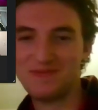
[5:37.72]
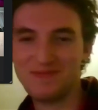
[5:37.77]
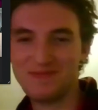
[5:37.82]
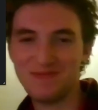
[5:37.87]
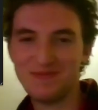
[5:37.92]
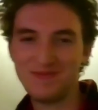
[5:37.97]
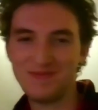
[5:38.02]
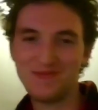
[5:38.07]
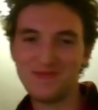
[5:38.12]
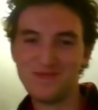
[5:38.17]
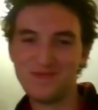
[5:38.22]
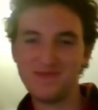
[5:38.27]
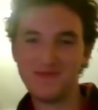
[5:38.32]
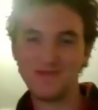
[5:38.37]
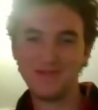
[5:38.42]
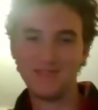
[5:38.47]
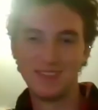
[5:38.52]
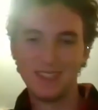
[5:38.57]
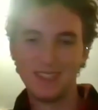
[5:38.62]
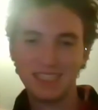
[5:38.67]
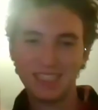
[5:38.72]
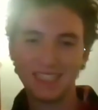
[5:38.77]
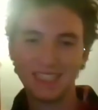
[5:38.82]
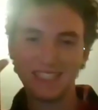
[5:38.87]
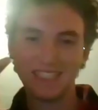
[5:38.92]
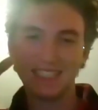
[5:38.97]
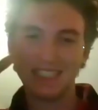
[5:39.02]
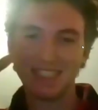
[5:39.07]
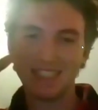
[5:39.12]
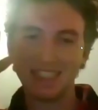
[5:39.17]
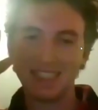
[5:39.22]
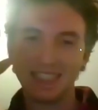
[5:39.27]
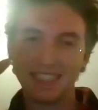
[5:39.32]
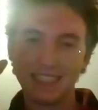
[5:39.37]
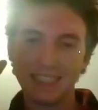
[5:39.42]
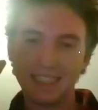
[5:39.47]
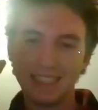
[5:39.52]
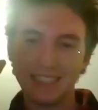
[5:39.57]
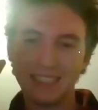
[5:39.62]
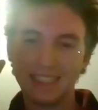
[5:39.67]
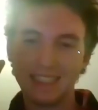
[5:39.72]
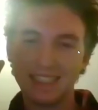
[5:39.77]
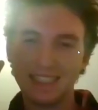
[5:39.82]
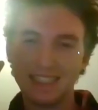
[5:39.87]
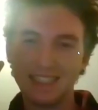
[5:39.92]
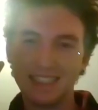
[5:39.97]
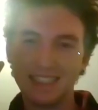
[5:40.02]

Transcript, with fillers: yeah, one of the, the collector one was empty.